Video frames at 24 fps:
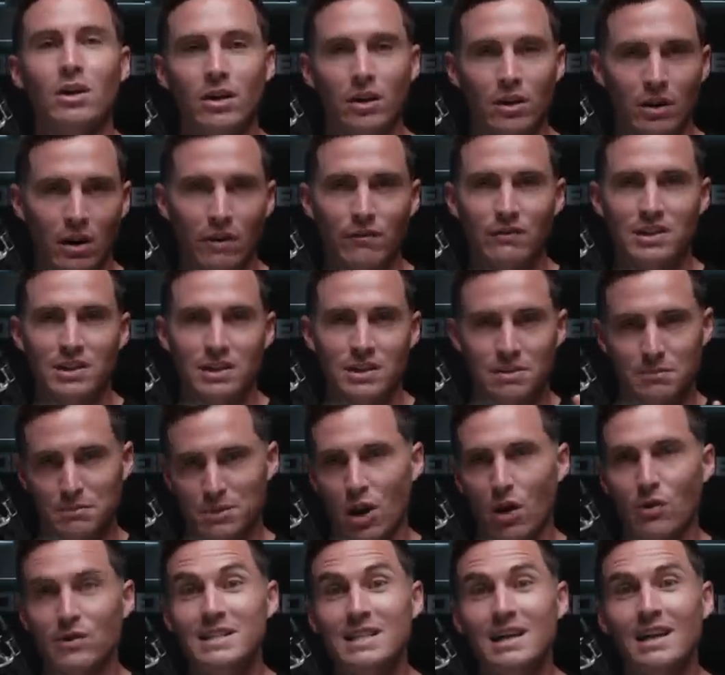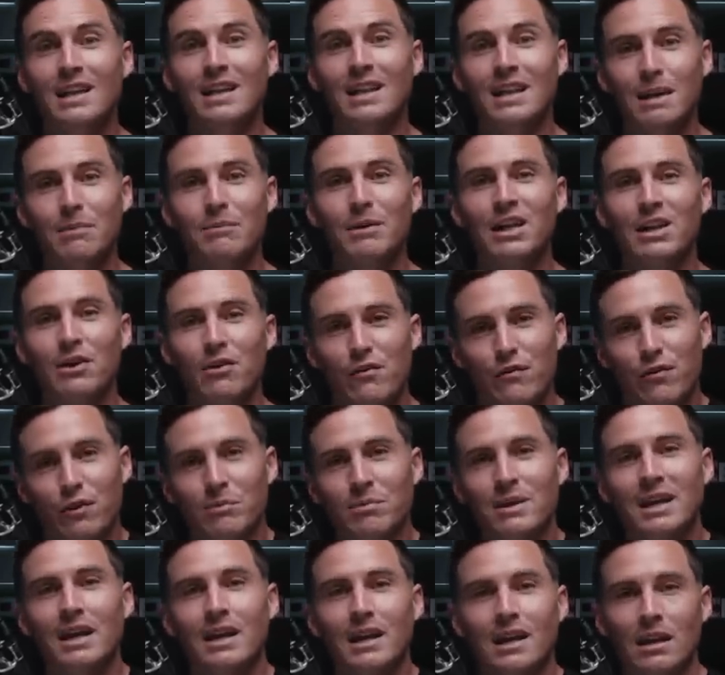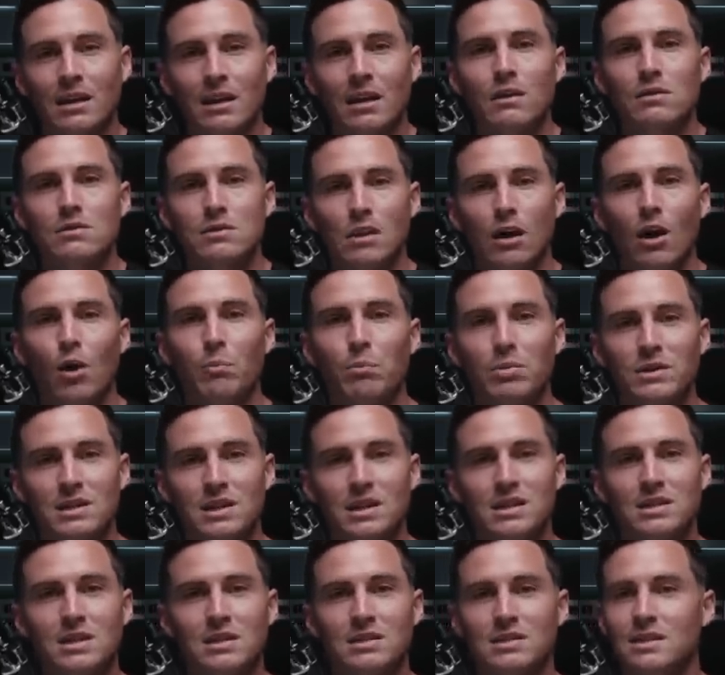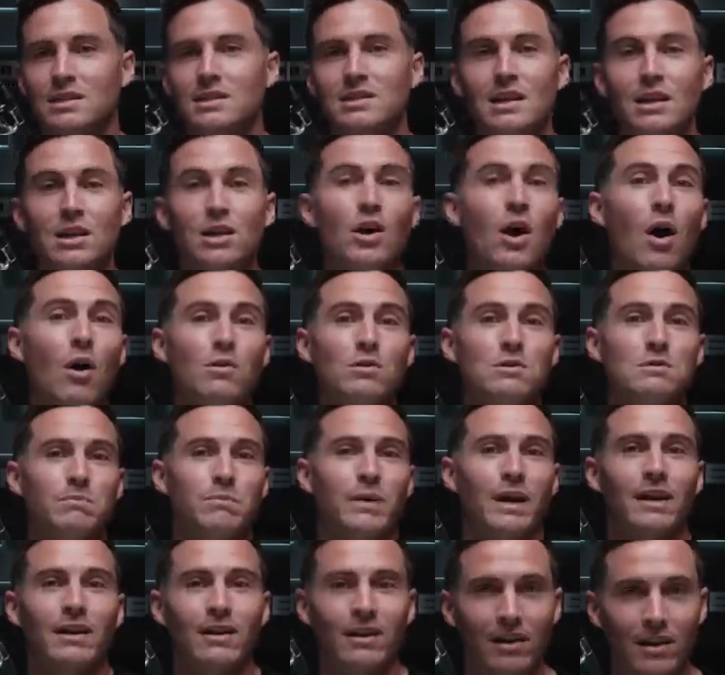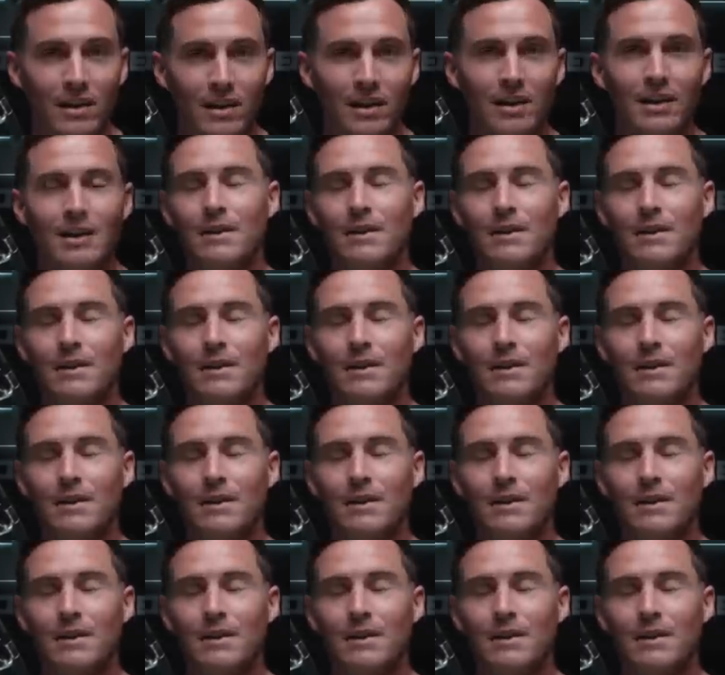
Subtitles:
Your nervous system's always going to limit you from getting in those low positions because it knows better.